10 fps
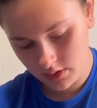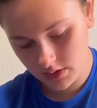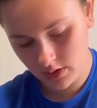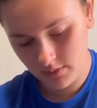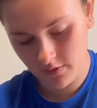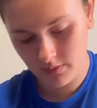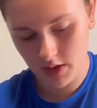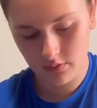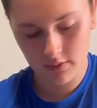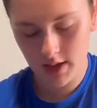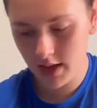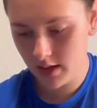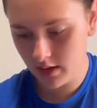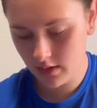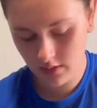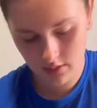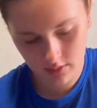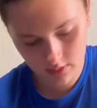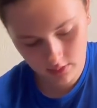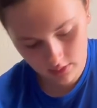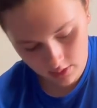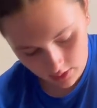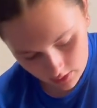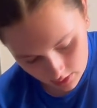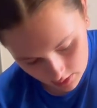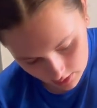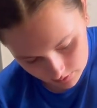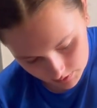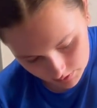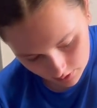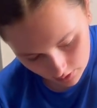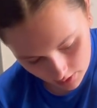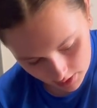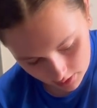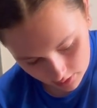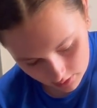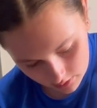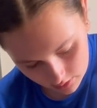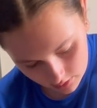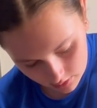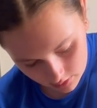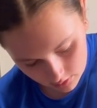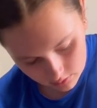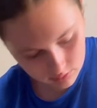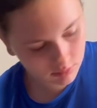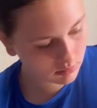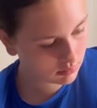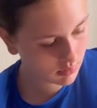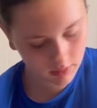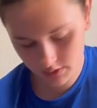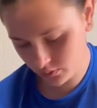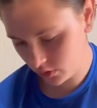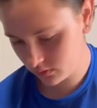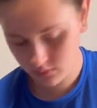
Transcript: some of my red. I'm just going to like, it looks more,